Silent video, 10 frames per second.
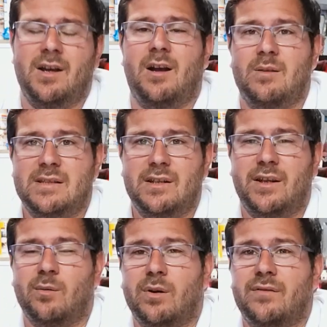I was
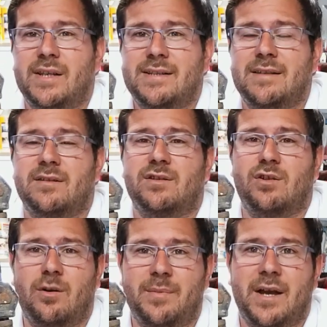looking at one of these in the
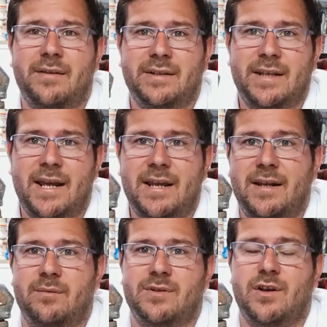shop the other day and
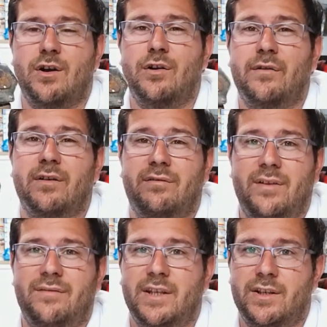it was over
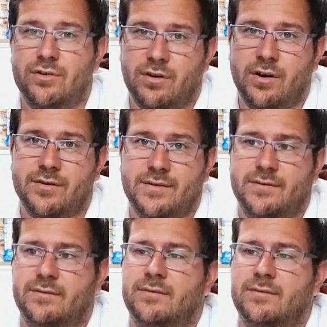€50.